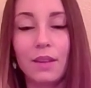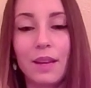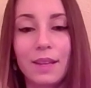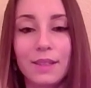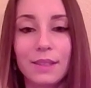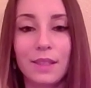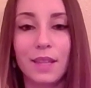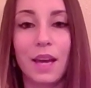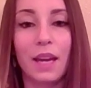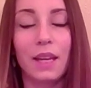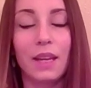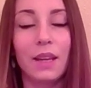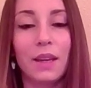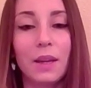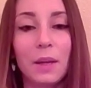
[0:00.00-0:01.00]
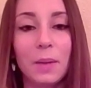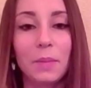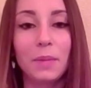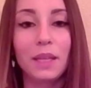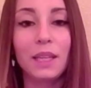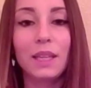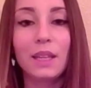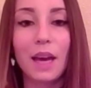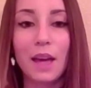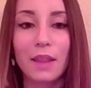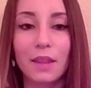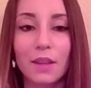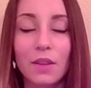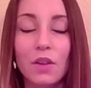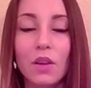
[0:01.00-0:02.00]
Next slide. Meeting
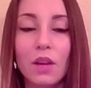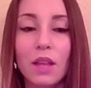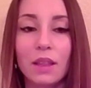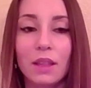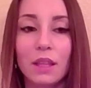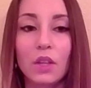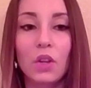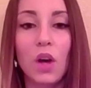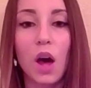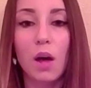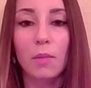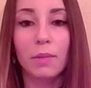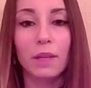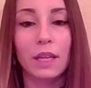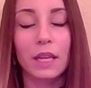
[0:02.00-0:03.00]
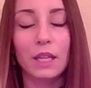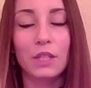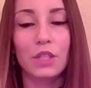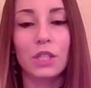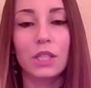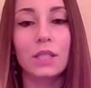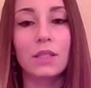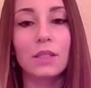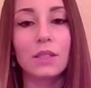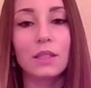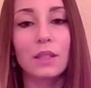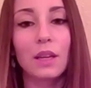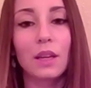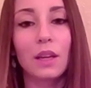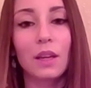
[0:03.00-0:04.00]
ethical and legal obligations.
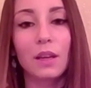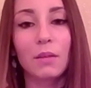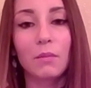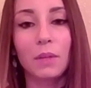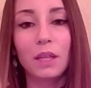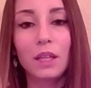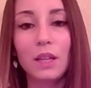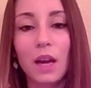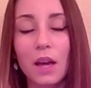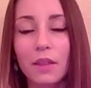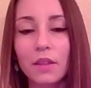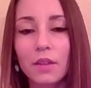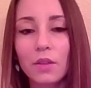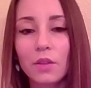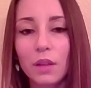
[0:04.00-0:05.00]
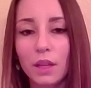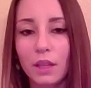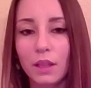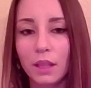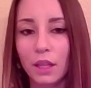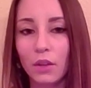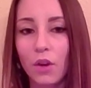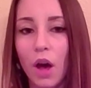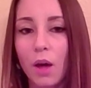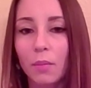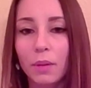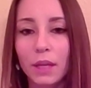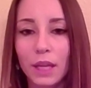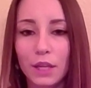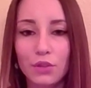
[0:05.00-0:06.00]
Meeting ethical and legal
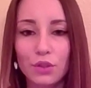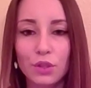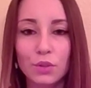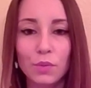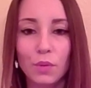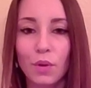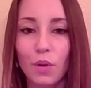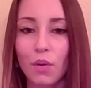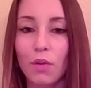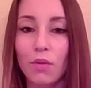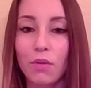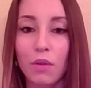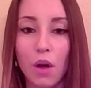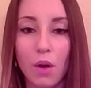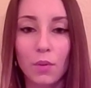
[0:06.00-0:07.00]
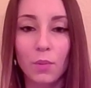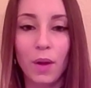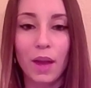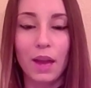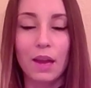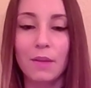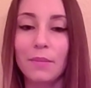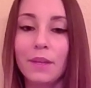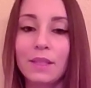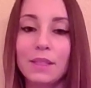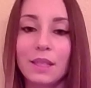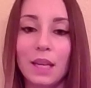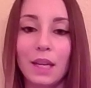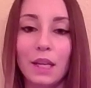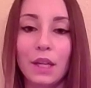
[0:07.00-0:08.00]
obligations will go a long way in
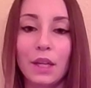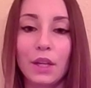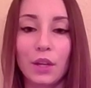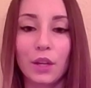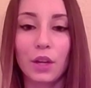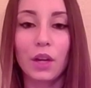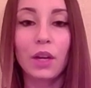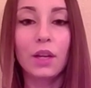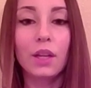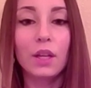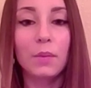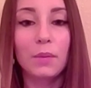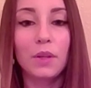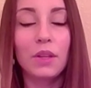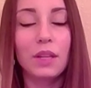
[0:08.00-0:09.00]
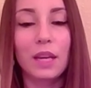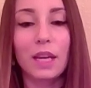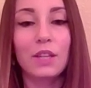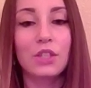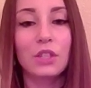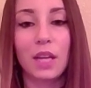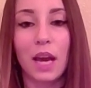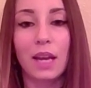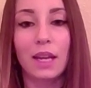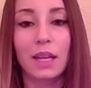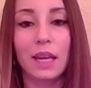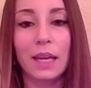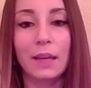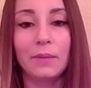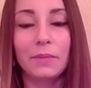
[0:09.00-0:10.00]
maintaining good communication
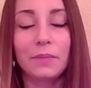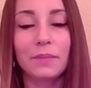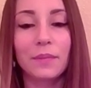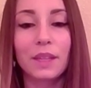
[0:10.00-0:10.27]
etiquette.